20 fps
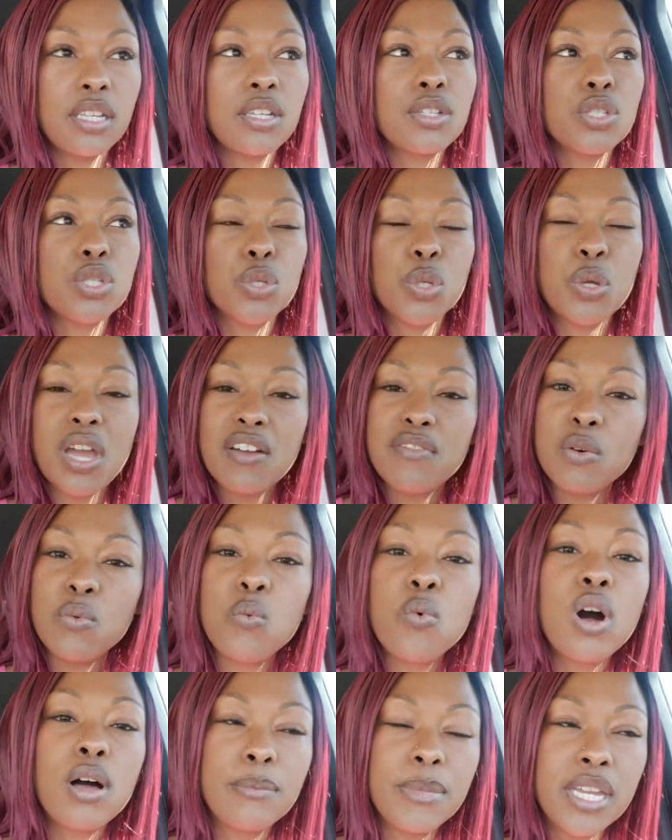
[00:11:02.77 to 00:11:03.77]
So you have a
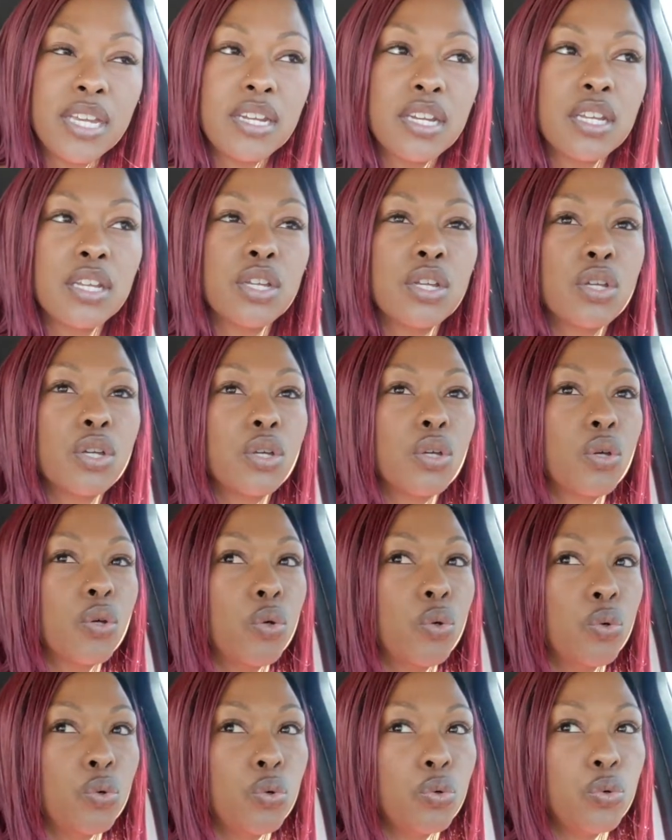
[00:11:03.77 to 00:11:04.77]
woman
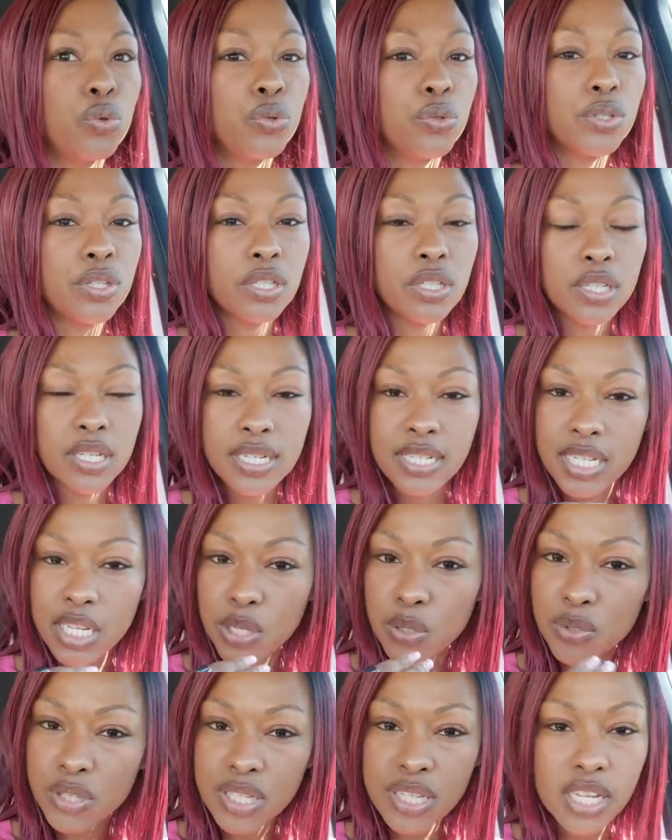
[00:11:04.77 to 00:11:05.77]
who
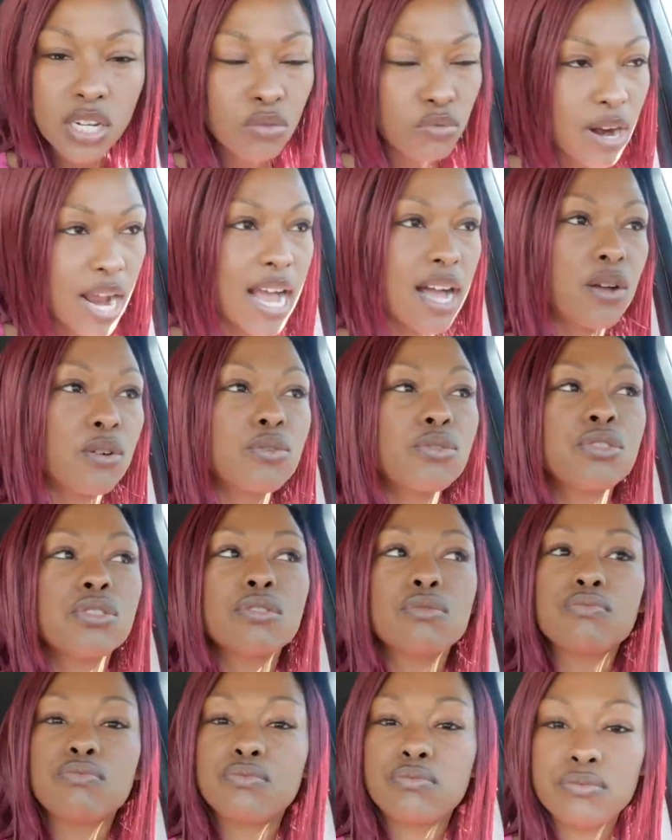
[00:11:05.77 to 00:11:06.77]
continues to get aroused,
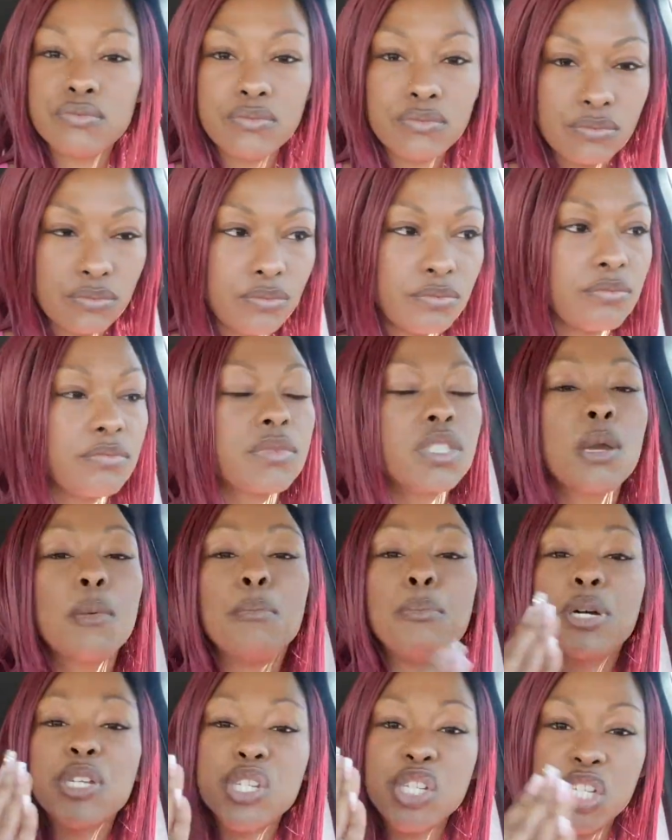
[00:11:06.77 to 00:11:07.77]

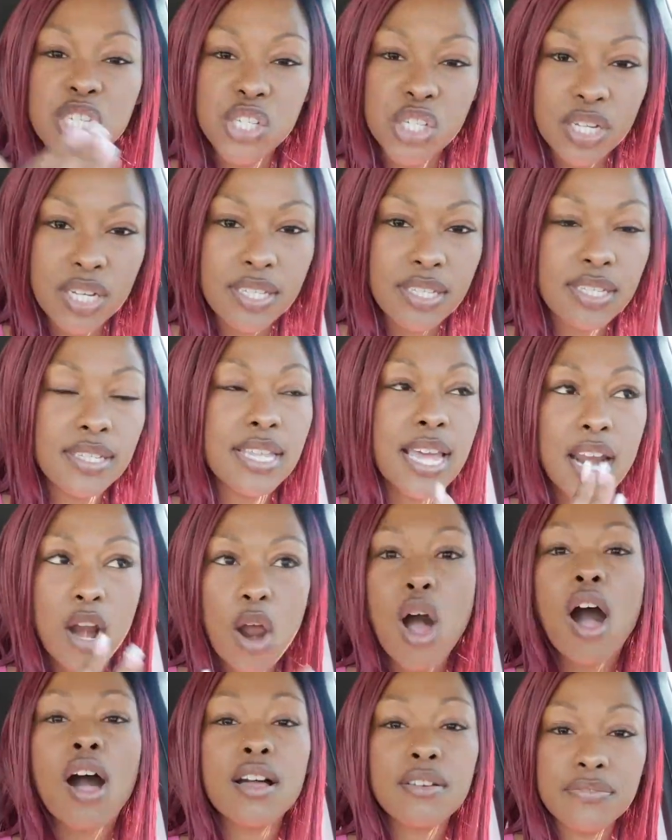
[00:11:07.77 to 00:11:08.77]
but she shuts that
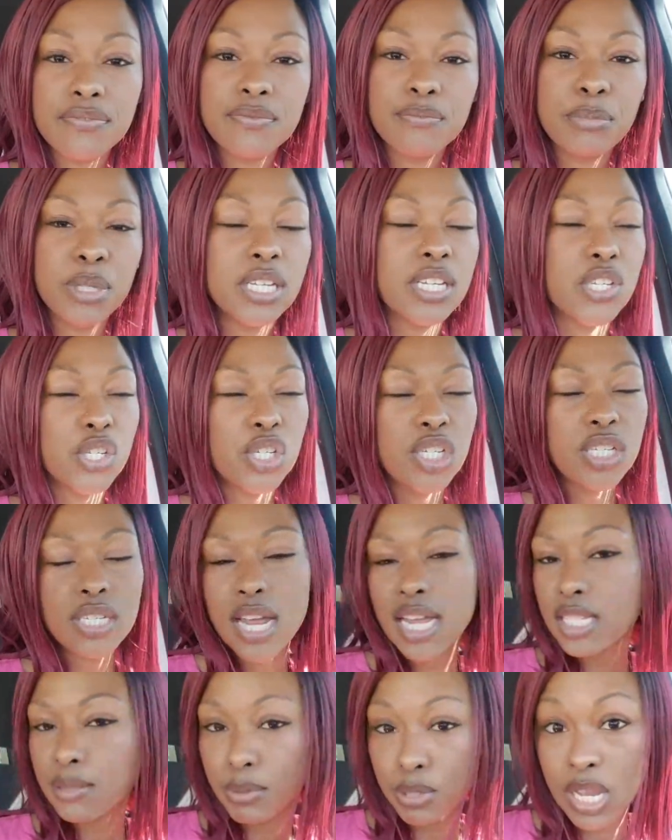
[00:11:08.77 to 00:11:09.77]
off because she's
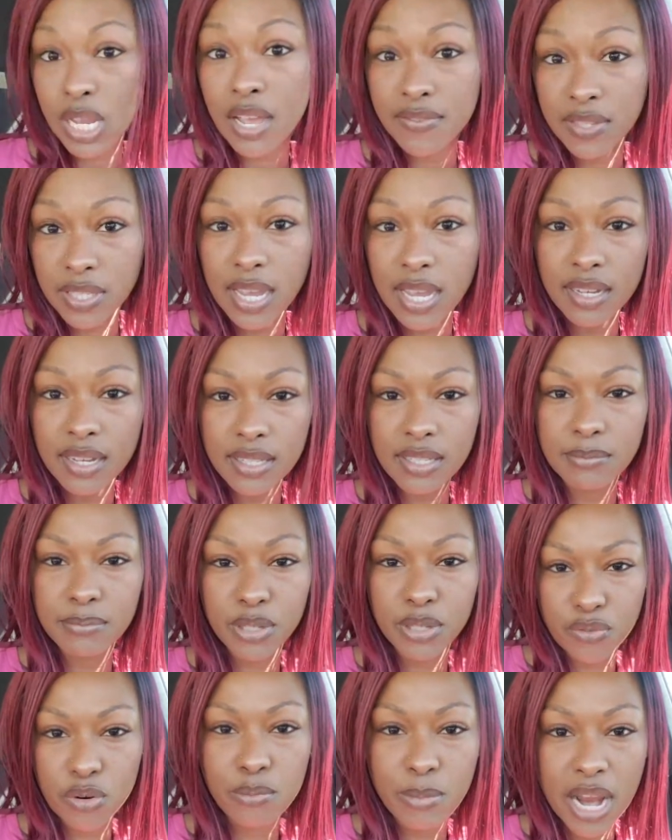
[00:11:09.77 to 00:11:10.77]
not supposed to have sex
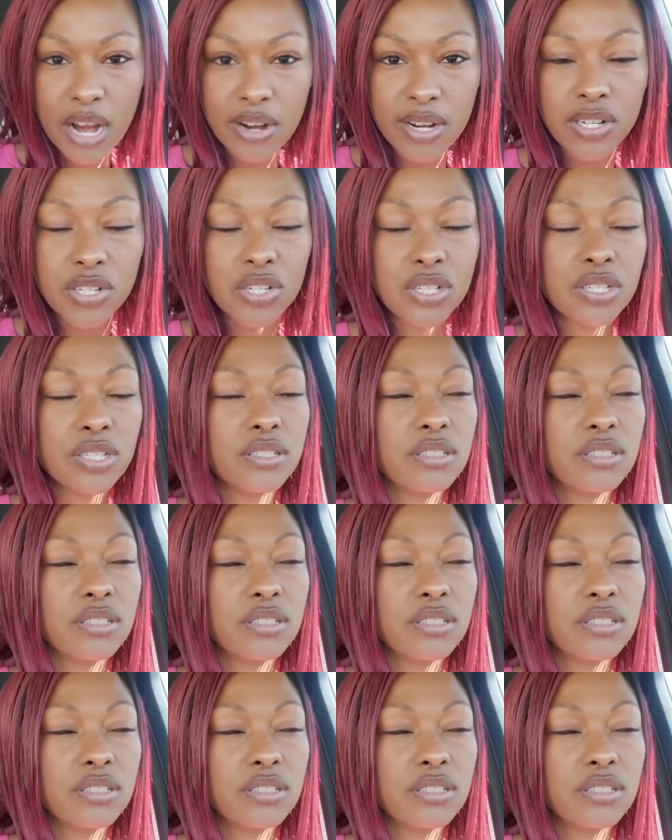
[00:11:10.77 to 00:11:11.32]
before marriage.